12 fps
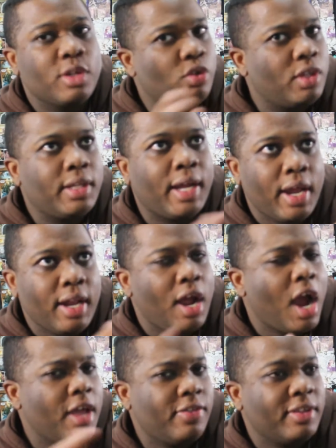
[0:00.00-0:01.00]
Do you think, like, and
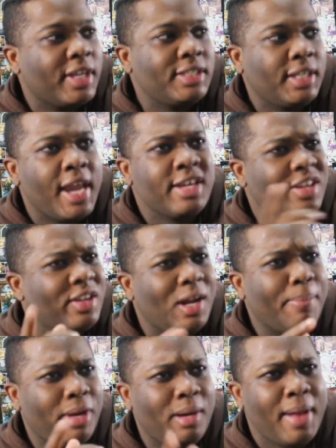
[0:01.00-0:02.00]
I, if that's the case, are they
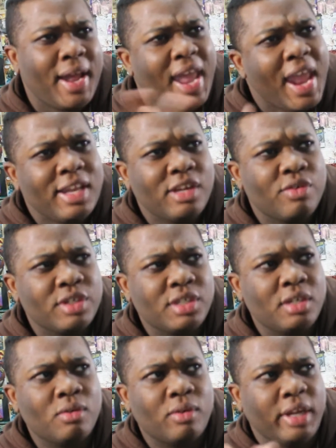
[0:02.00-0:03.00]
going to bring back Hayden
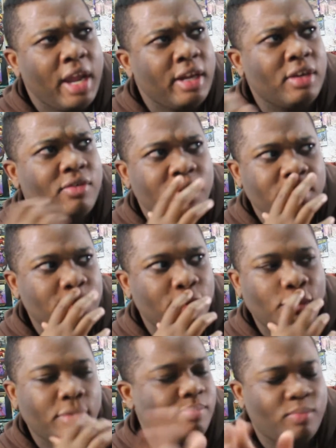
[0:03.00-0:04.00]
Christensen or Hayden Christensen
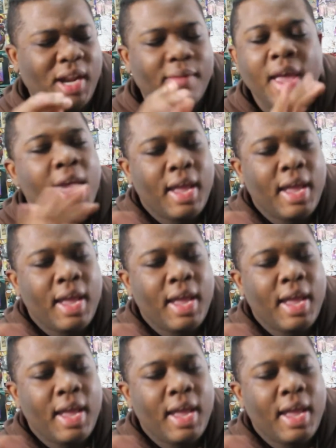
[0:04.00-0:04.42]
or whatever?